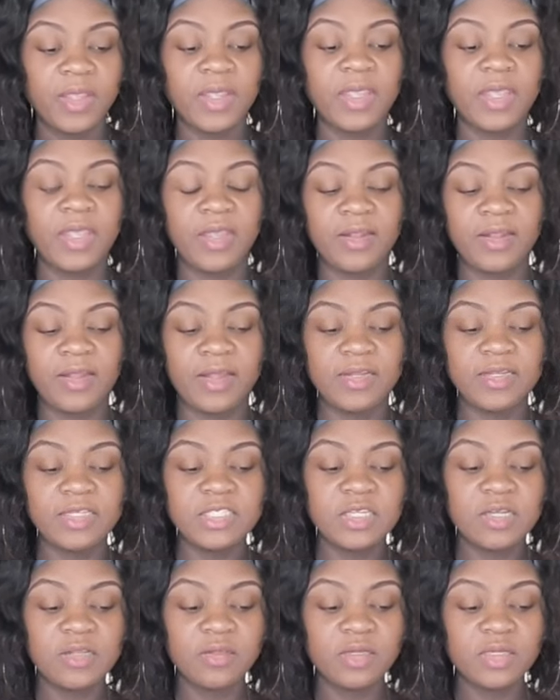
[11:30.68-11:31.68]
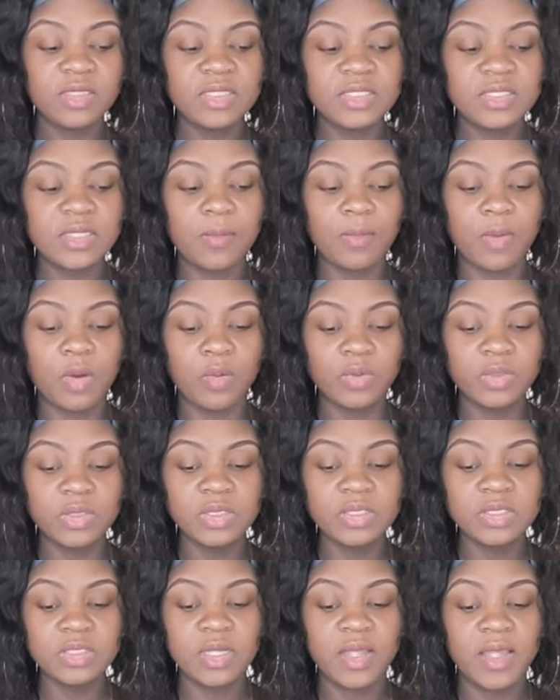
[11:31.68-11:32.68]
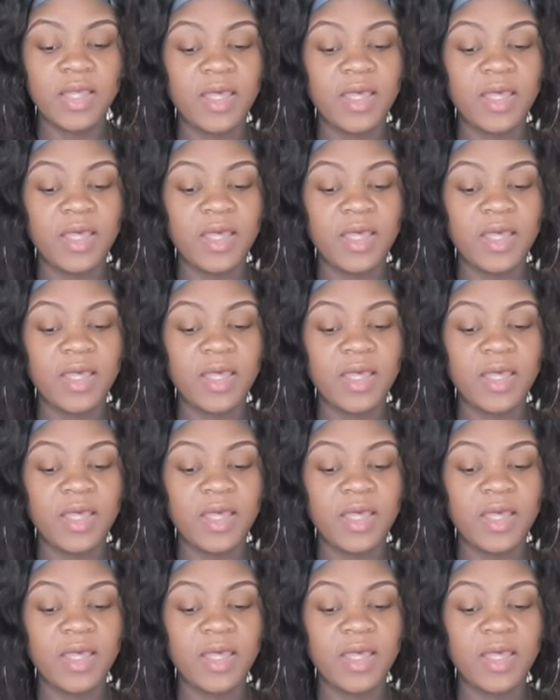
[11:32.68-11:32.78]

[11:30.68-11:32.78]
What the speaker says: In addition to this amount,